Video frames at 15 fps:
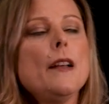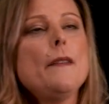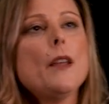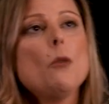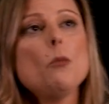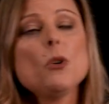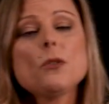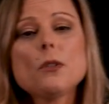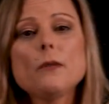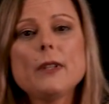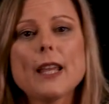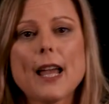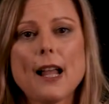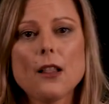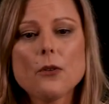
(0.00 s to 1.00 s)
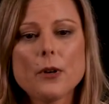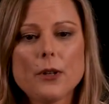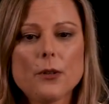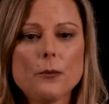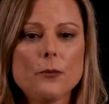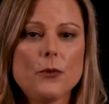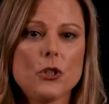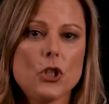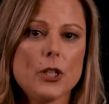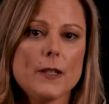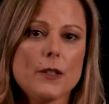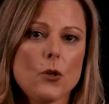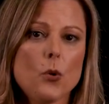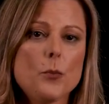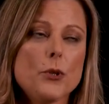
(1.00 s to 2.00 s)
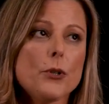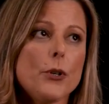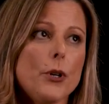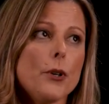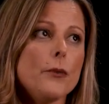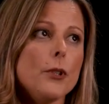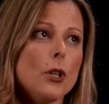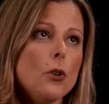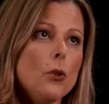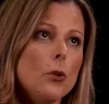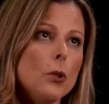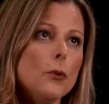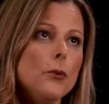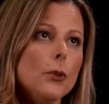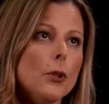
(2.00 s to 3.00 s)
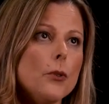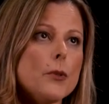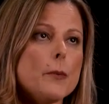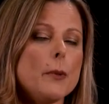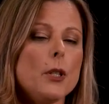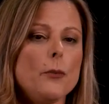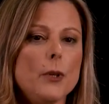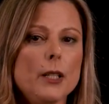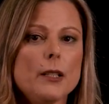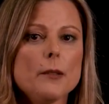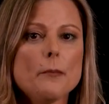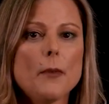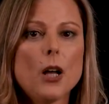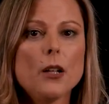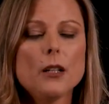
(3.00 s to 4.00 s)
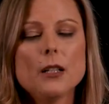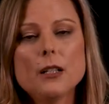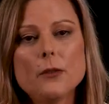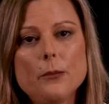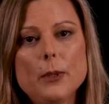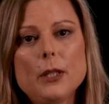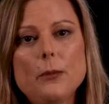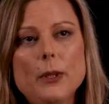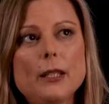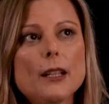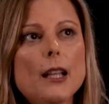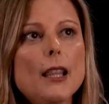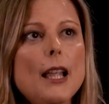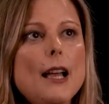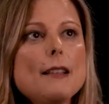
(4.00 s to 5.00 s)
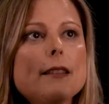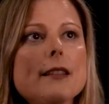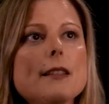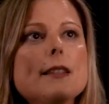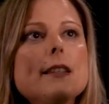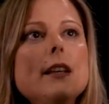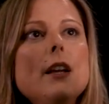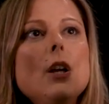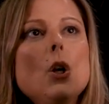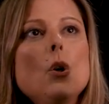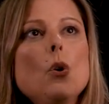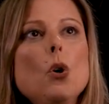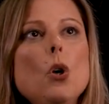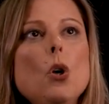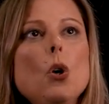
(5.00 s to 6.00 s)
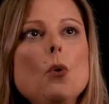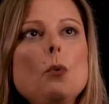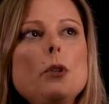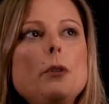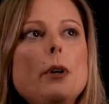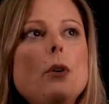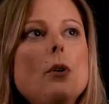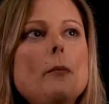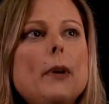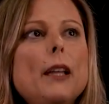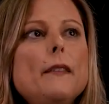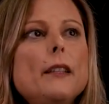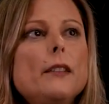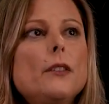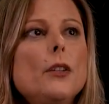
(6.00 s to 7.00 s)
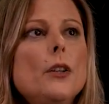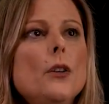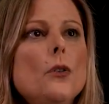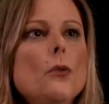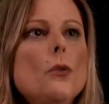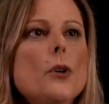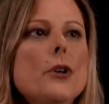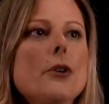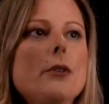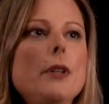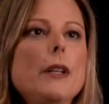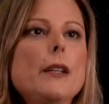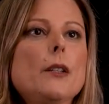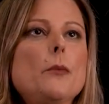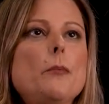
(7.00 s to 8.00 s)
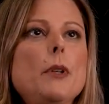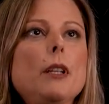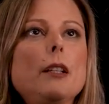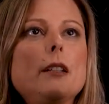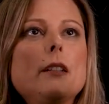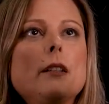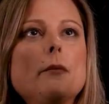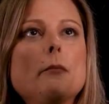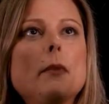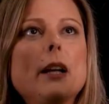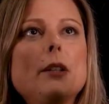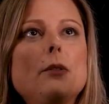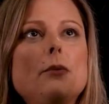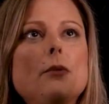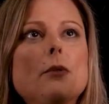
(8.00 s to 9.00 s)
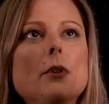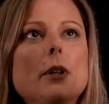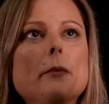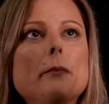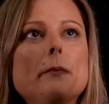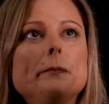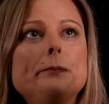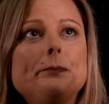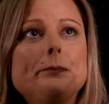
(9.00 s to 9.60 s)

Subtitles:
Now, most of the algorithm we just observed, the call flows between the classes, would recommend that order ticket bean might form